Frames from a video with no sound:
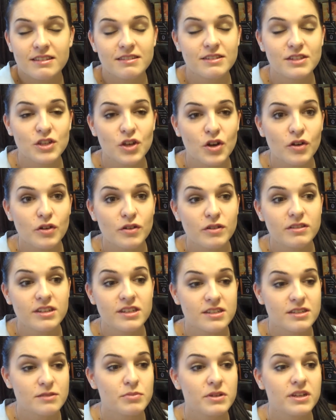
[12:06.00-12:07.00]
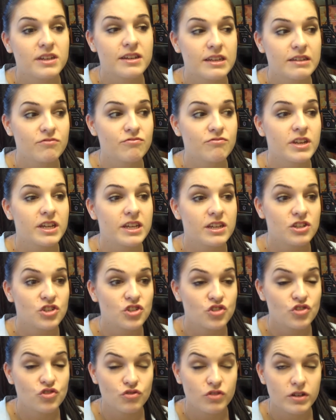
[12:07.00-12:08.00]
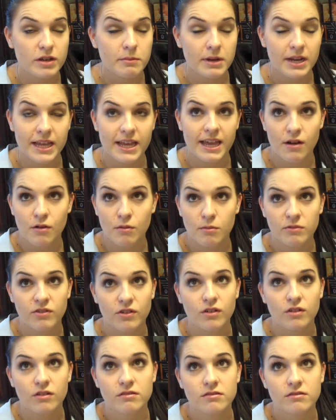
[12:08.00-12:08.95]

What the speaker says: So this has been extremely helpful.